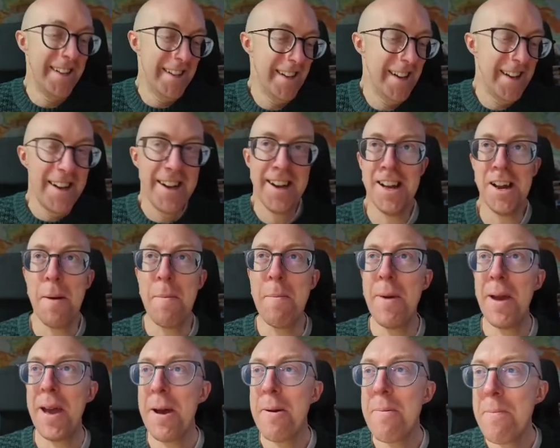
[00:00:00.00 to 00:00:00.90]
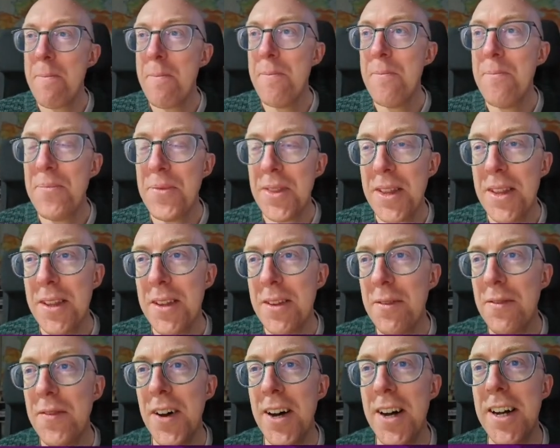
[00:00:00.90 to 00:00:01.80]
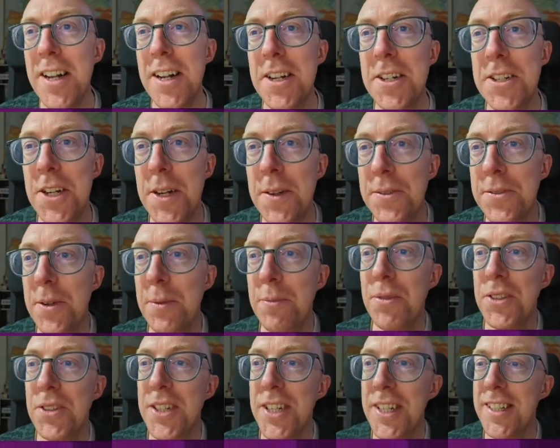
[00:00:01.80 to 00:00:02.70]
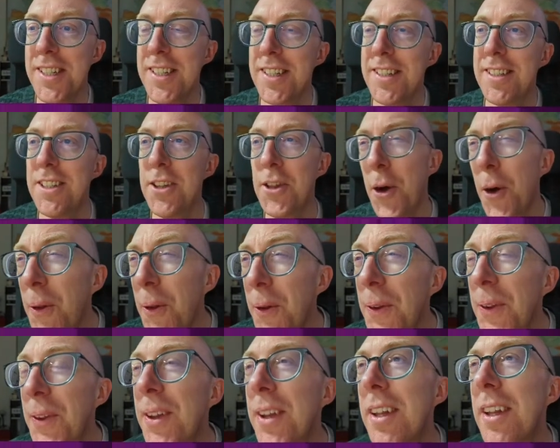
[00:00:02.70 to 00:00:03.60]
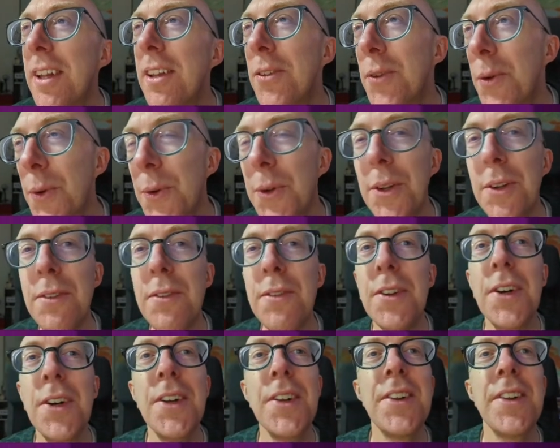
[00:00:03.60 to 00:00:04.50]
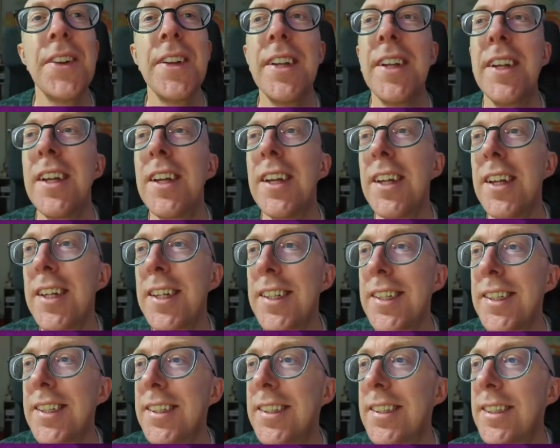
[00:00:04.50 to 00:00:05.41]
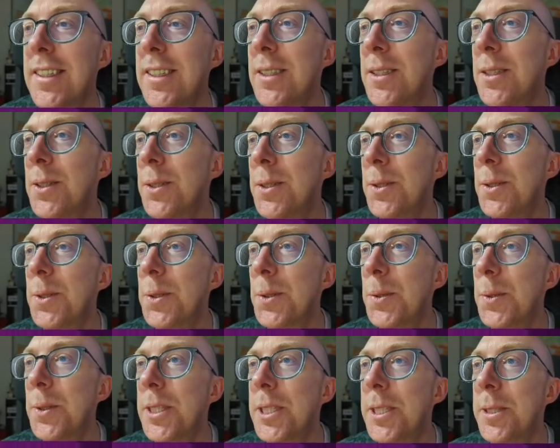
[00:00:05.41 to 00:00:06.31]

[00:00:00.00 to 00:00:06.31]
an NPM file in a JavaScript project, it's not, sort of not. So,